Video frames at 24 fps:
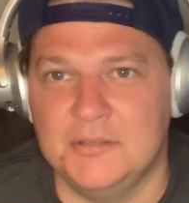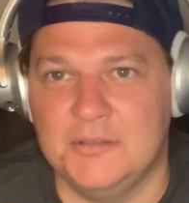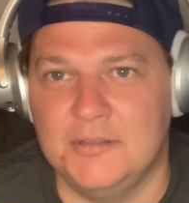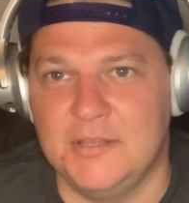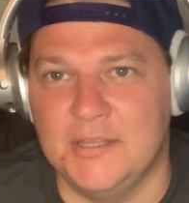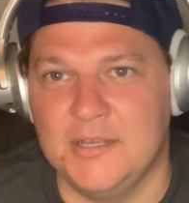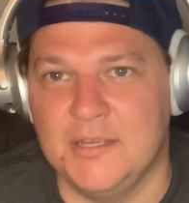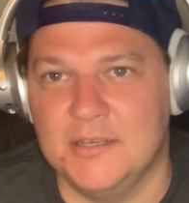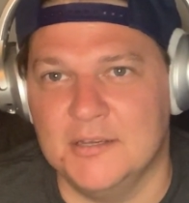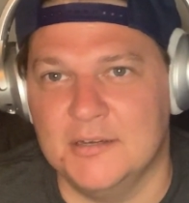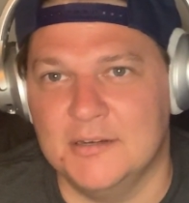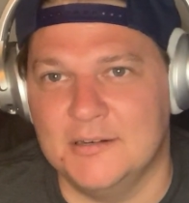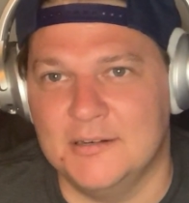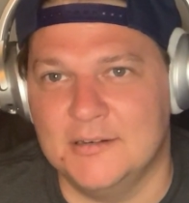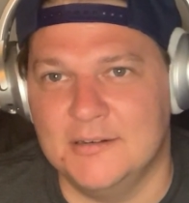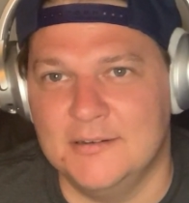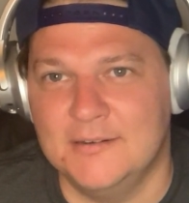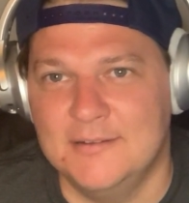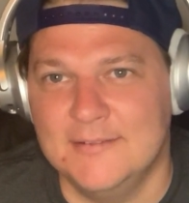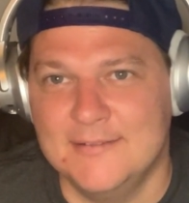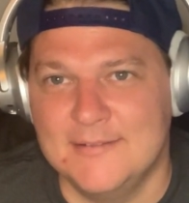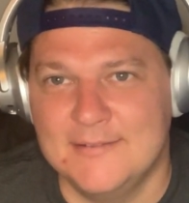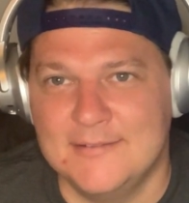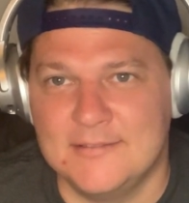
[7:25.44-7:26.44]

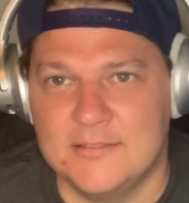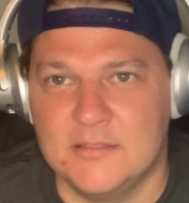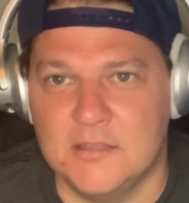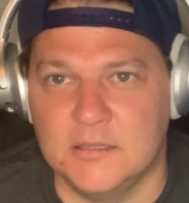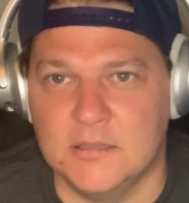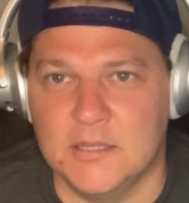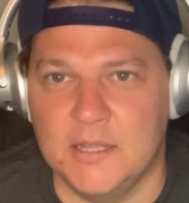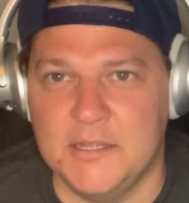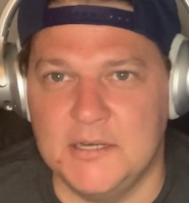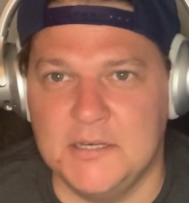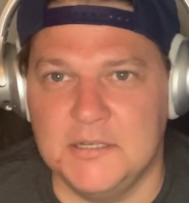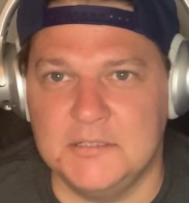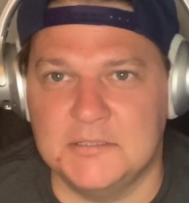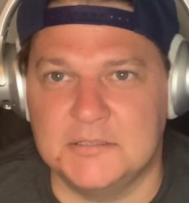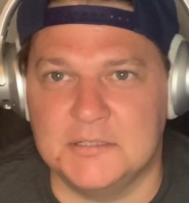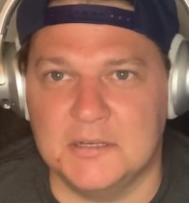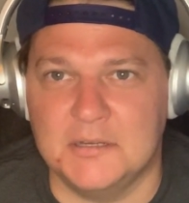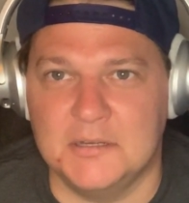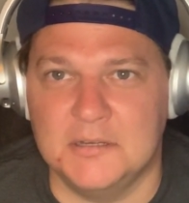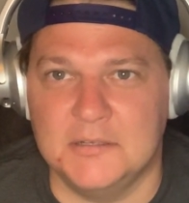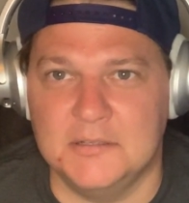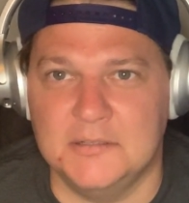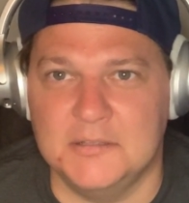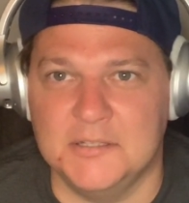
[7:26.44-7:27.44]
the ladies
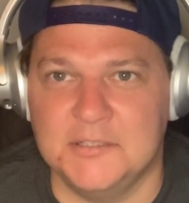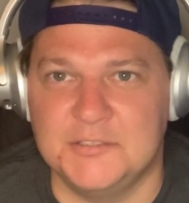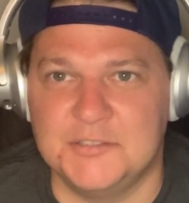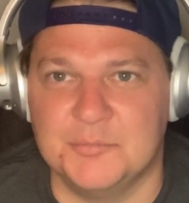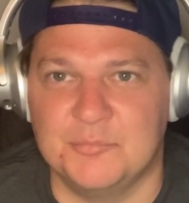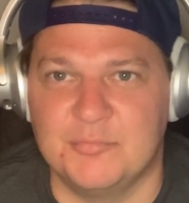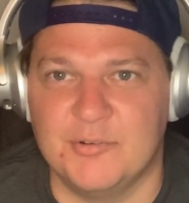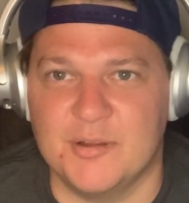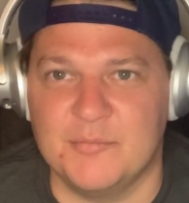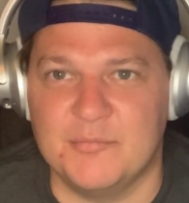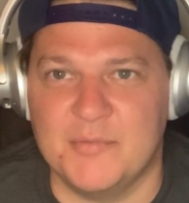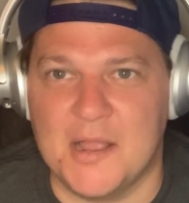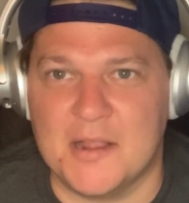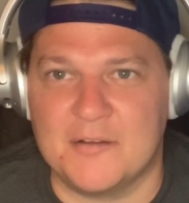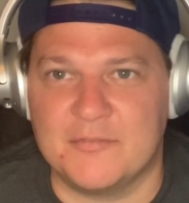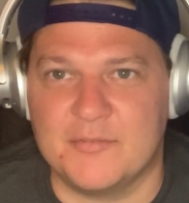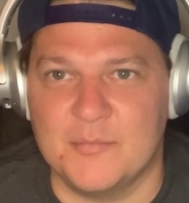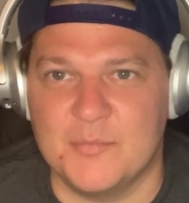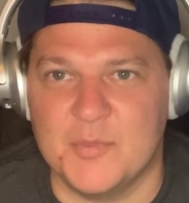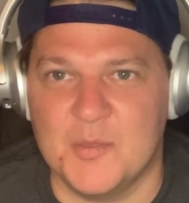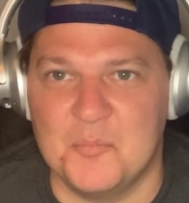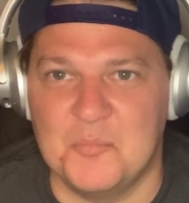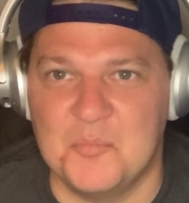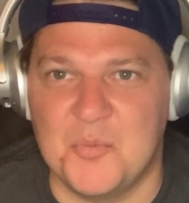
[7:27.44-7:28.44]
that you bring back
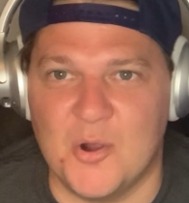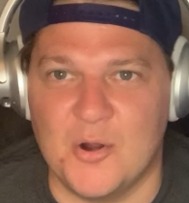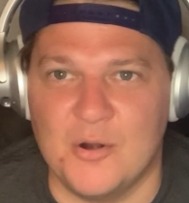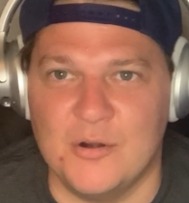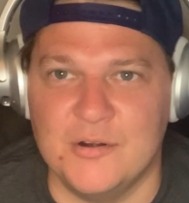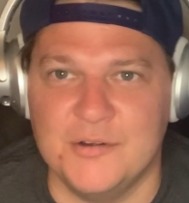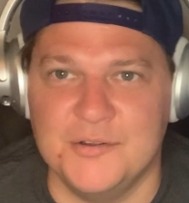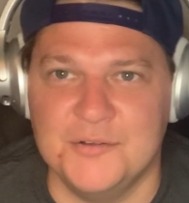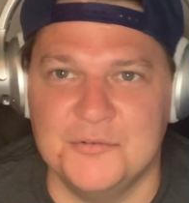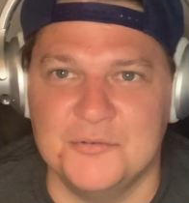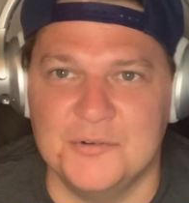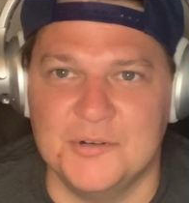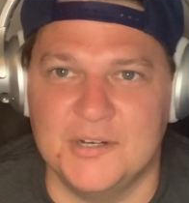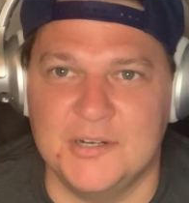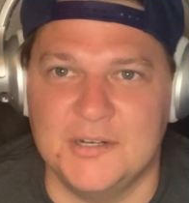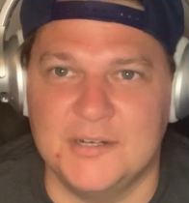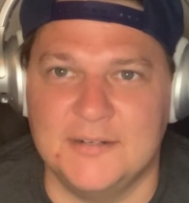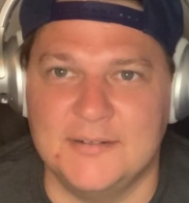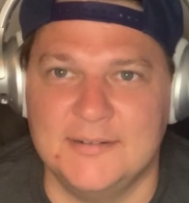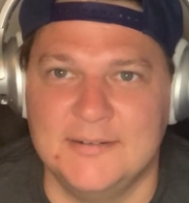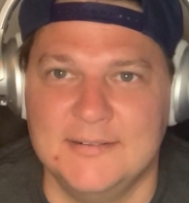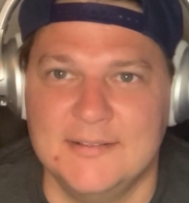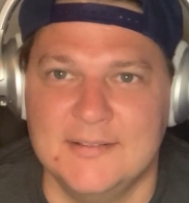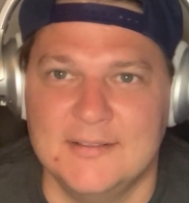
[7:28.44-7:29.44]
from the bar
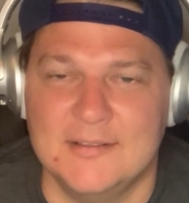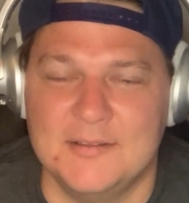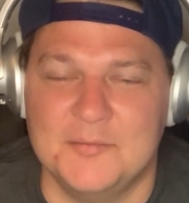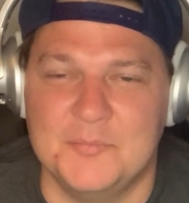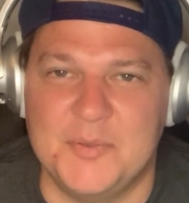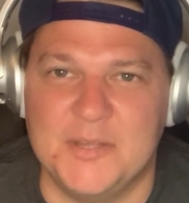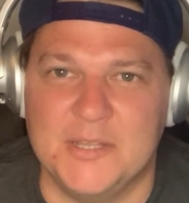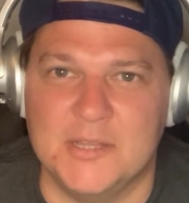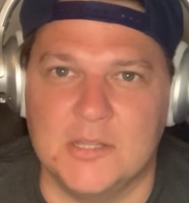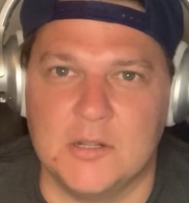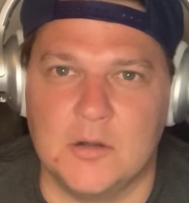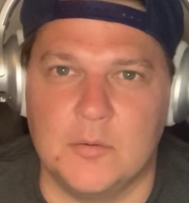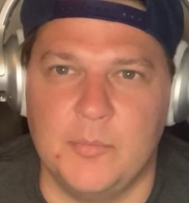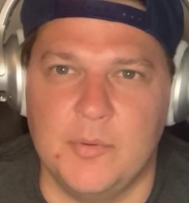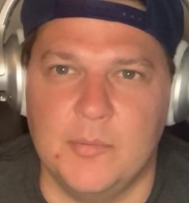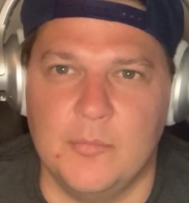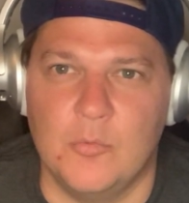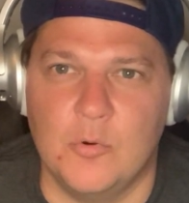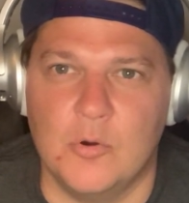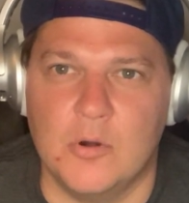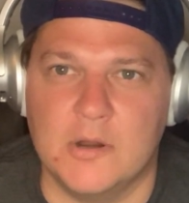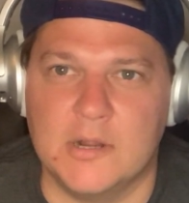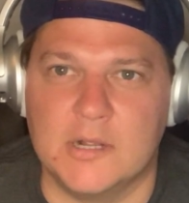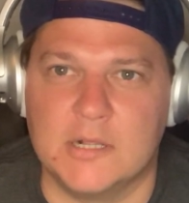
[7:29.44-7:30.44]
to be a little bit
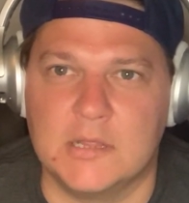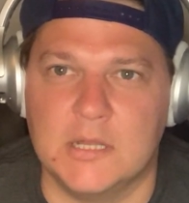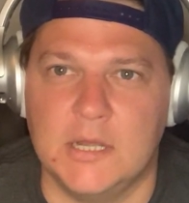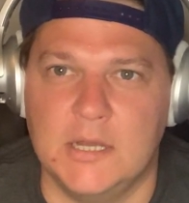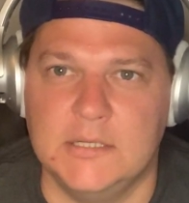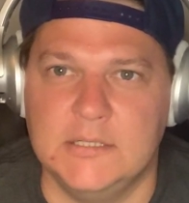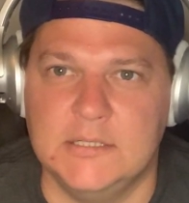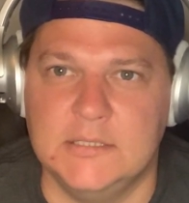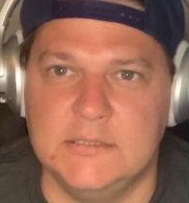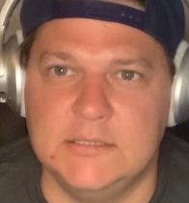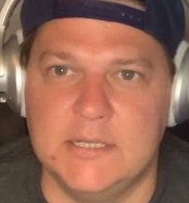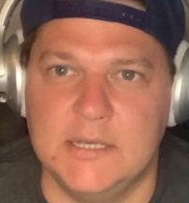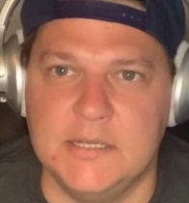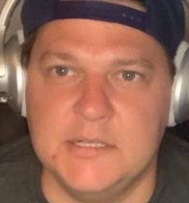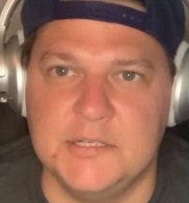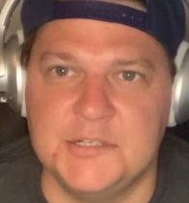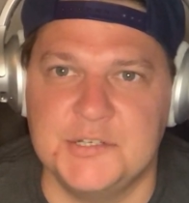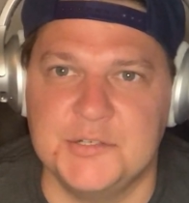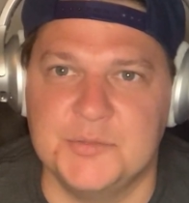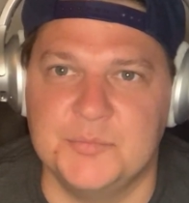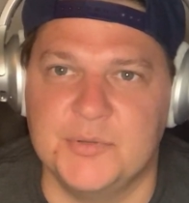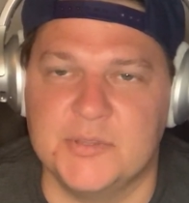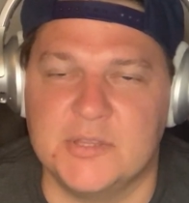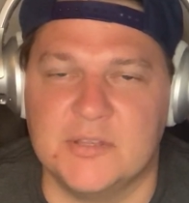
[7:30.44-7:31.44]
more inclined to date
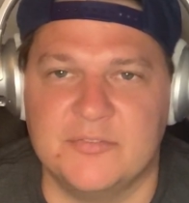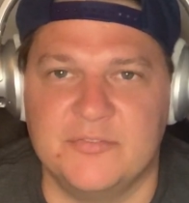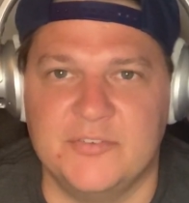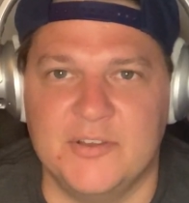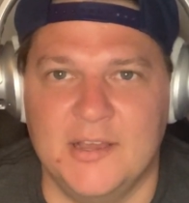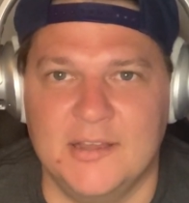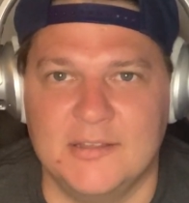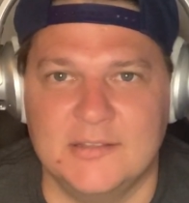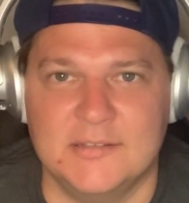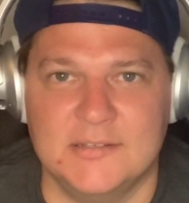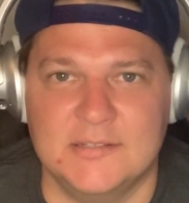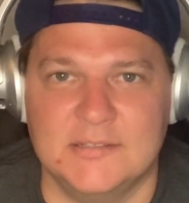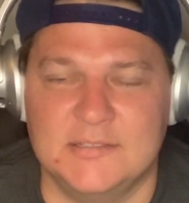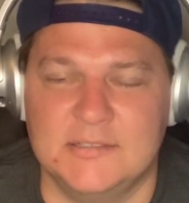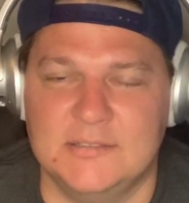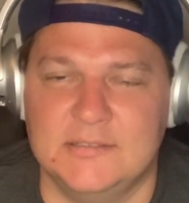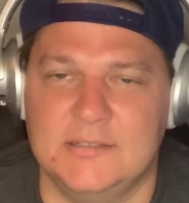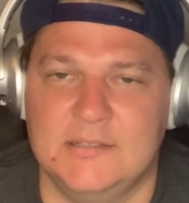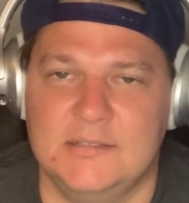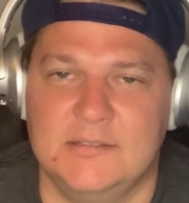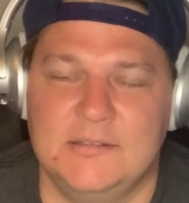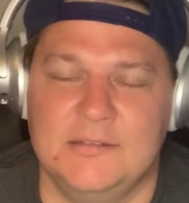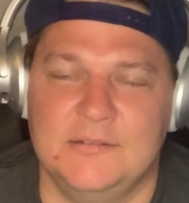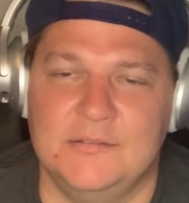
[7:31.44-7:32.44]
you. But the fact is
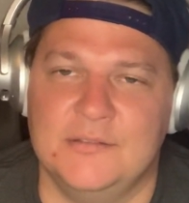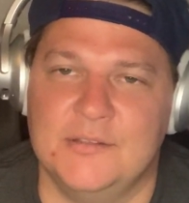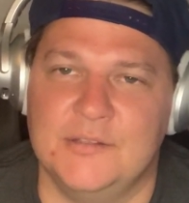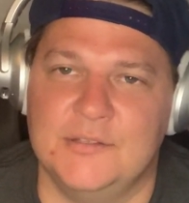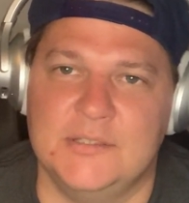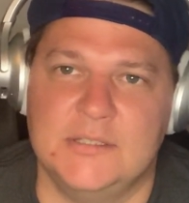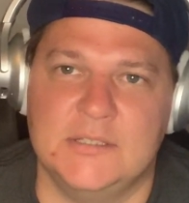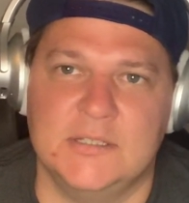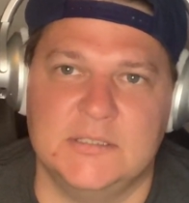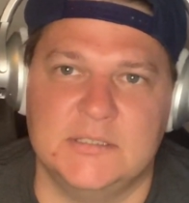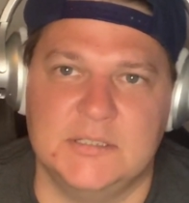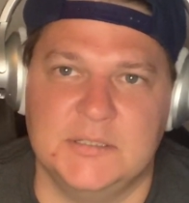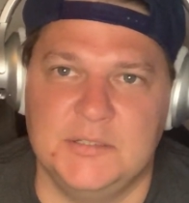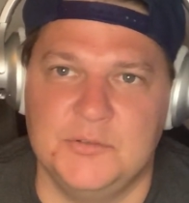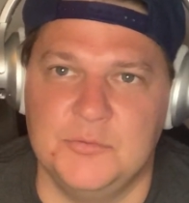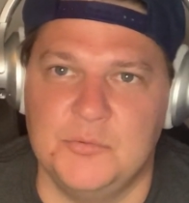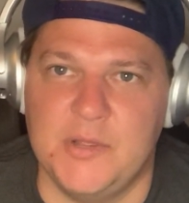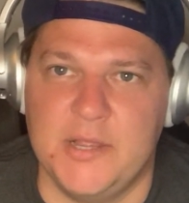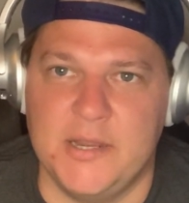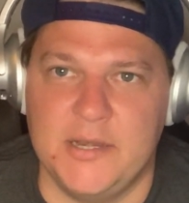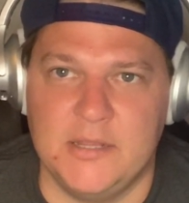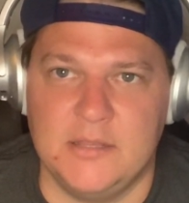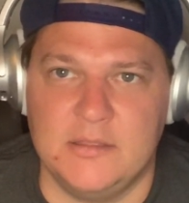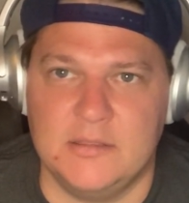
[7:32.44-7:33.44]
it doesn't do
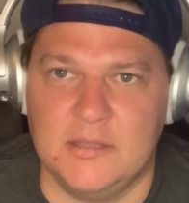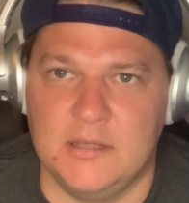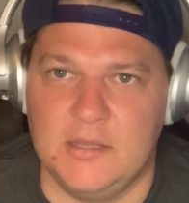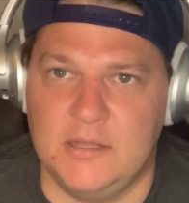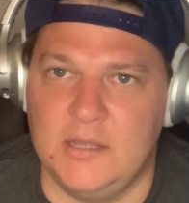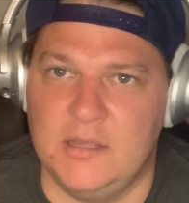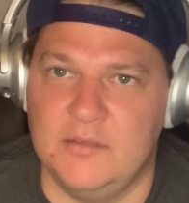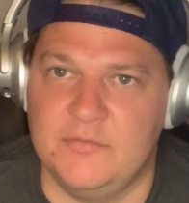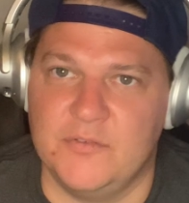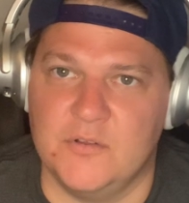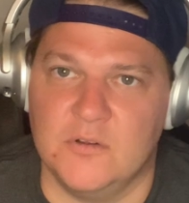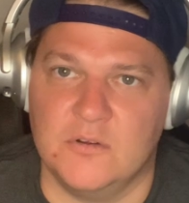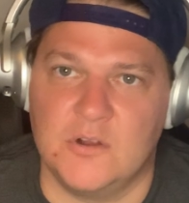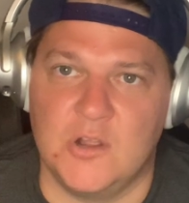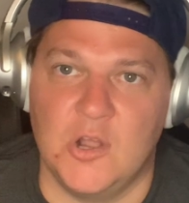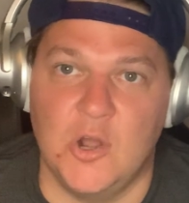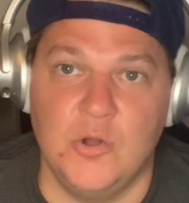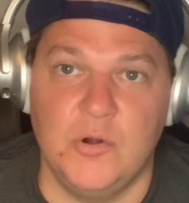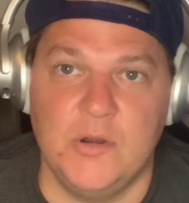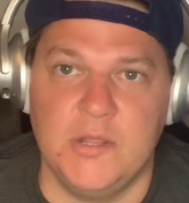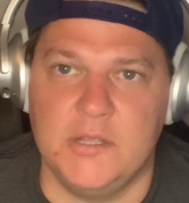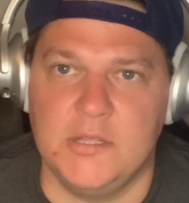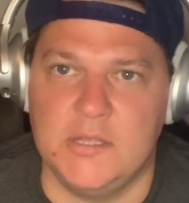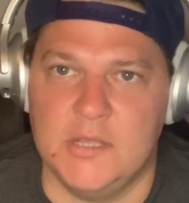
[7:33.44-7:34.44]
anything. If you're
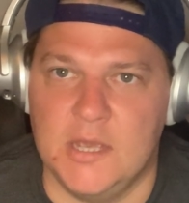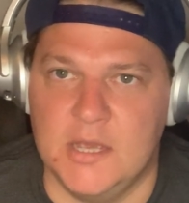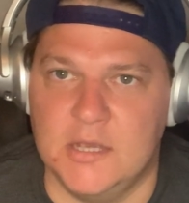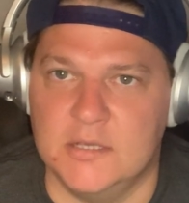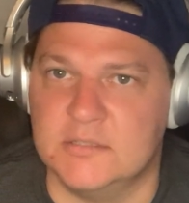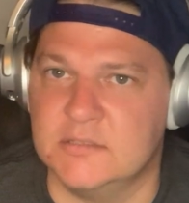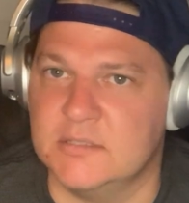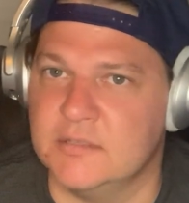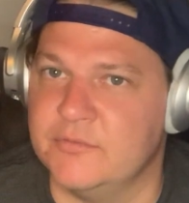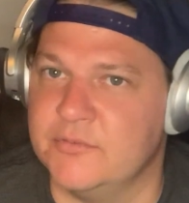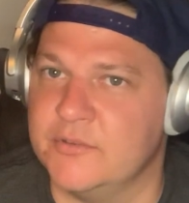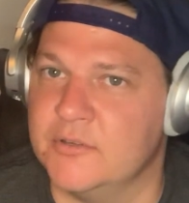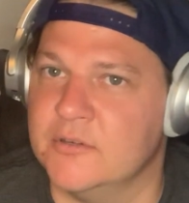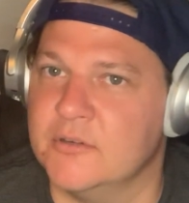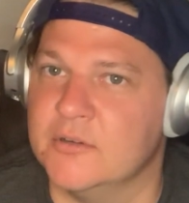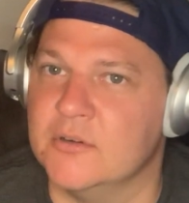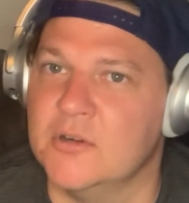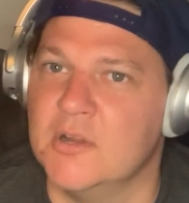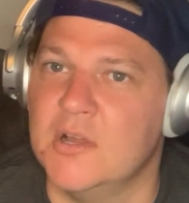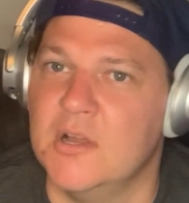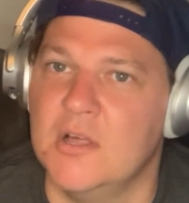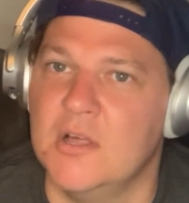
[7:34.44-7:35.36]
coding, yes. If you're